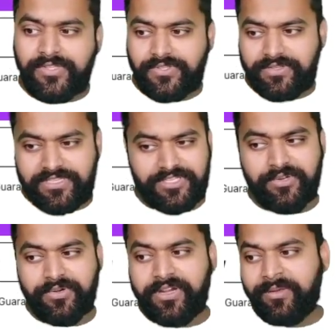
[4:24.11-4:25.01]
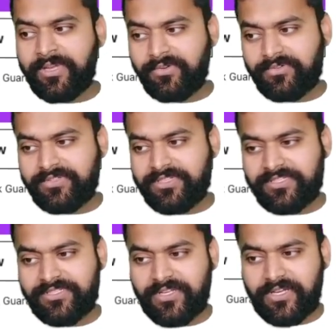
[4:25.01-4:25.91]
So this Udemy course
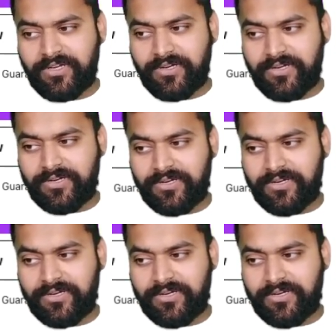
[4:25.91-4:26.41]
is called